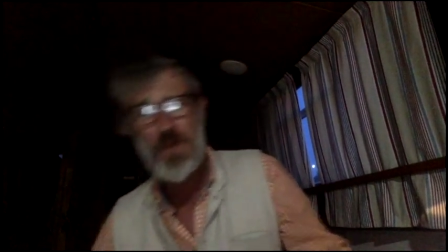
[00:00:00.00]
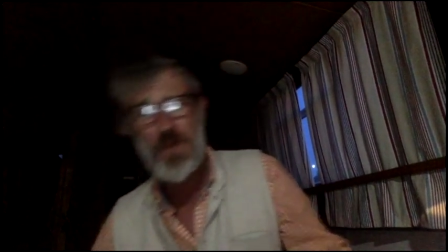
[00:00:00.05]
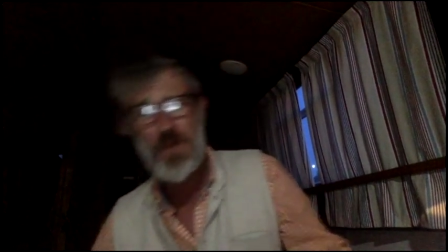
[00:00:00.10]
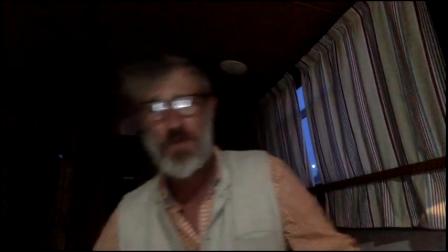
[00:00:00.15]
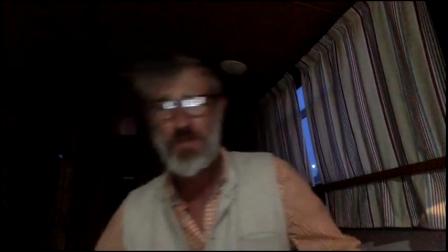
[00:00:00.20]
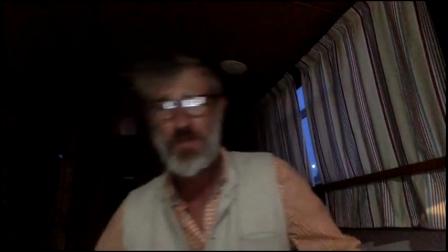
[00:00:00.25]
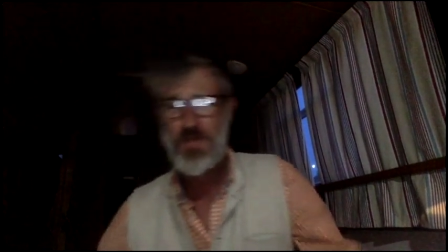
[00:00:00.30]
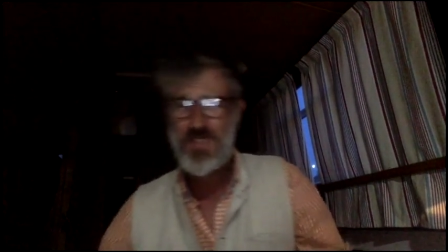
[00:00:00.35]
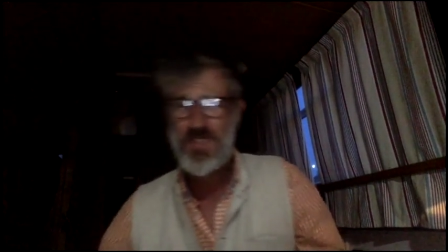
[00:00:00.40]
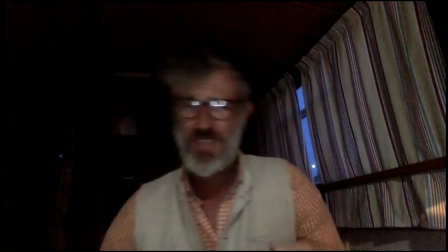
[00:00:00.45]
which
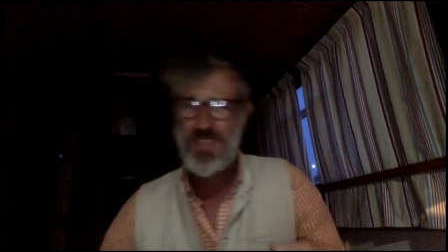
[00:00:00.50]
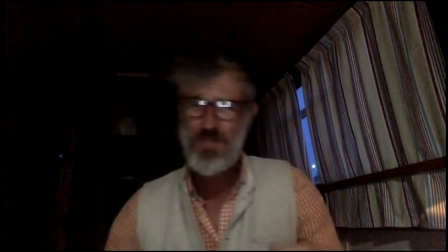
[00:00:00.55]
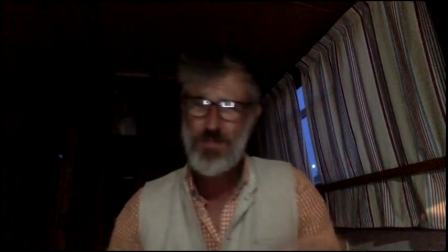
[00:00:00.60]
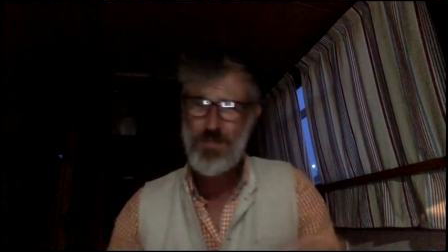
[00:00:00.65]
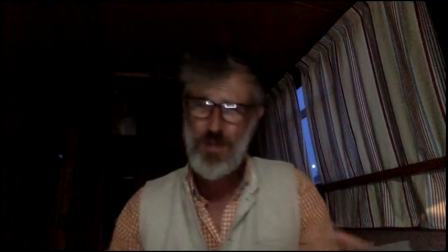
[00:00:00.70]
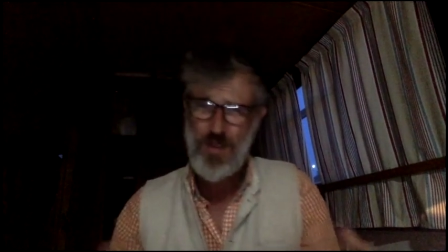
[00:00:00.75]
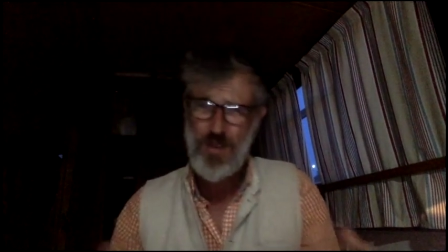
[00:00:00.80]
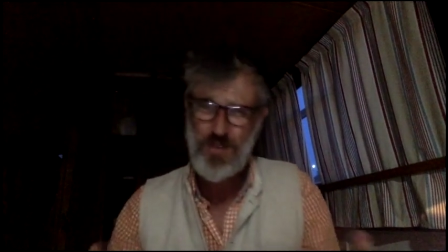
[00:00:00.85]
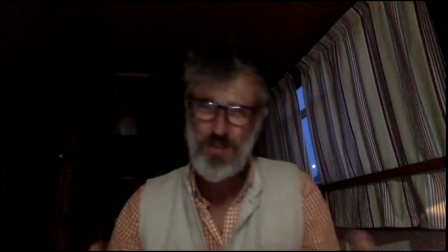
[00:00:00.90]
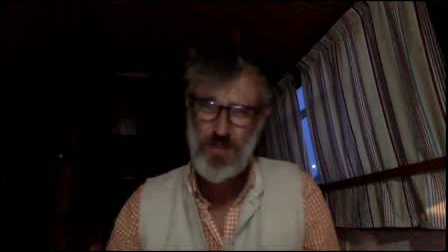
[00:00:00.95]
means these
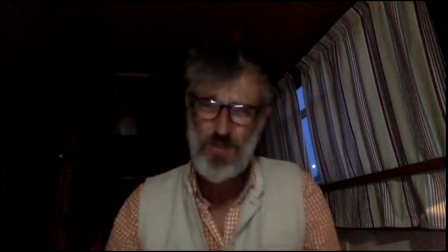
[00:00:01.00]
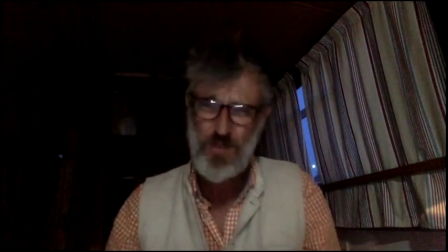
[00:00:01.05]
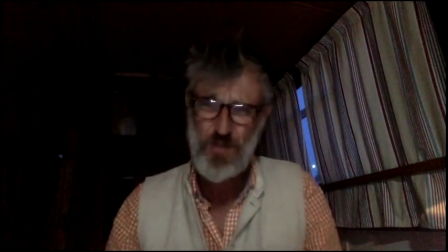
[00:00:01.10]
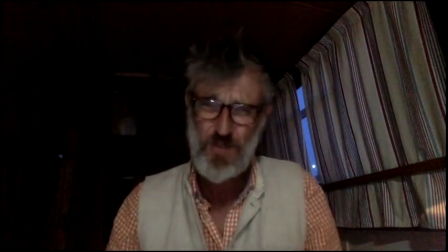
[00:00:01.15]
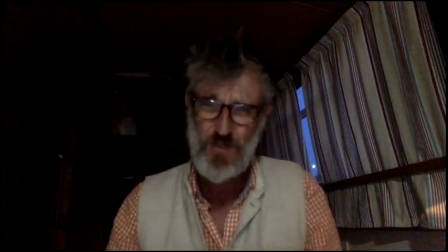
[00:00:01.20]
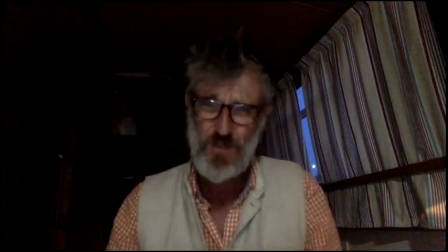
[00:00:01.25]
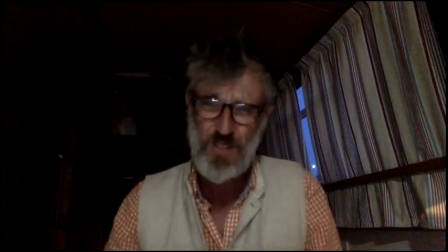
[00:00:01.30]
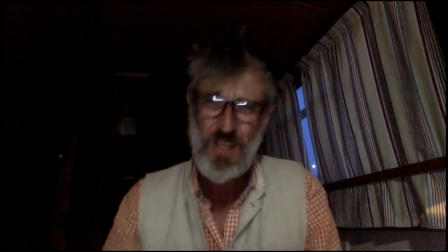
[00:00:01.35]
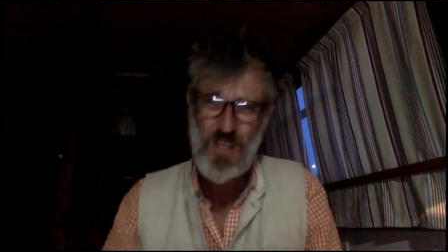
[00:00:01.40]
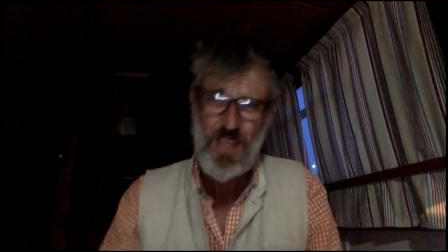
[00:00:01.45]
particles
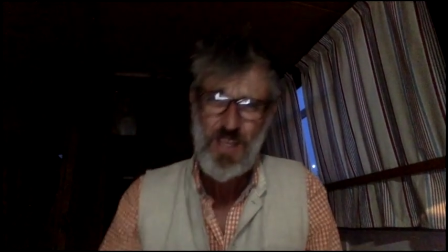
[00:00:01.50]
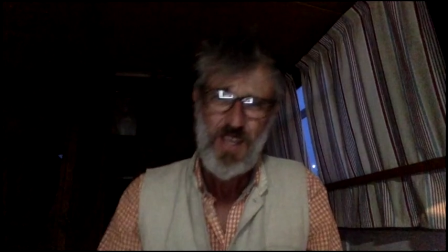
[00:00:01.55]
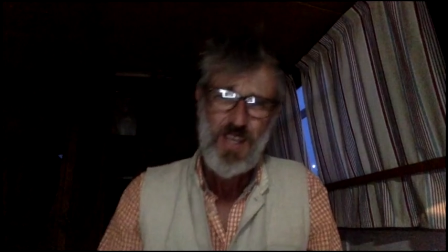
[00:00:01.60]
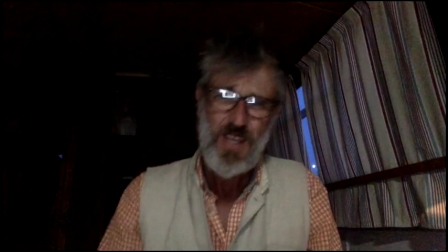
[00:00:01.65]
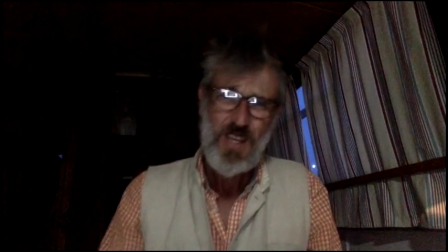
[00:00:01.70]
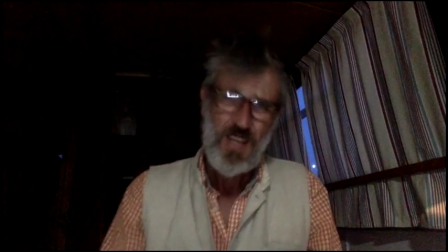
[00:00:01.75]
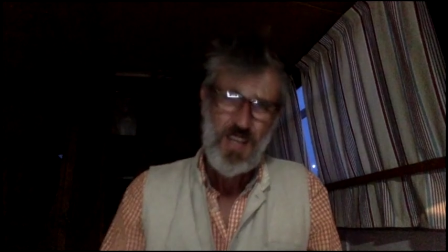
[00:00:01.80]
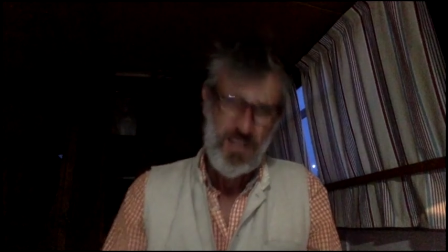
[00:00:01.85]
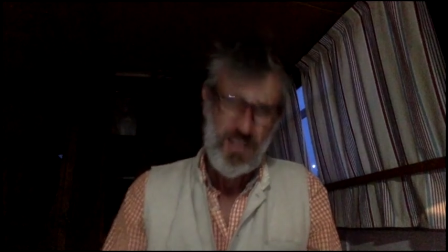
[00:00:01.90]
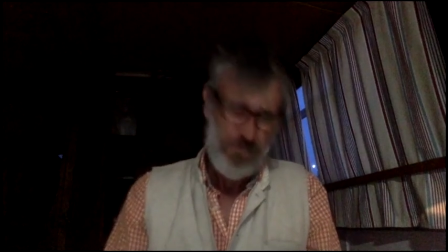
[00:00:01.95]

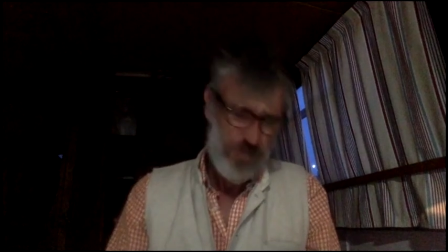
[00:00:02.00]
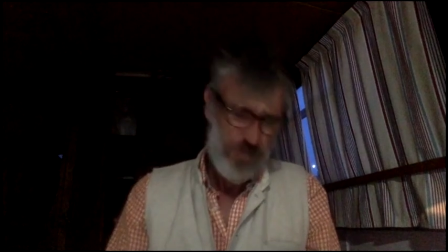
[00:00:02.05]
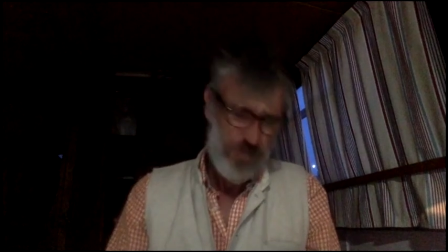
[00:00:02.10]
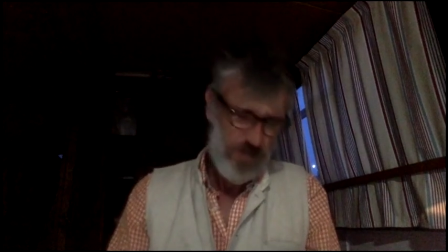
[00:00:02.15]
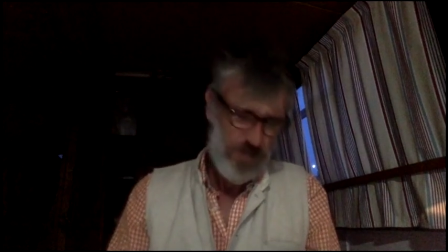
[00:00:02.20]
have been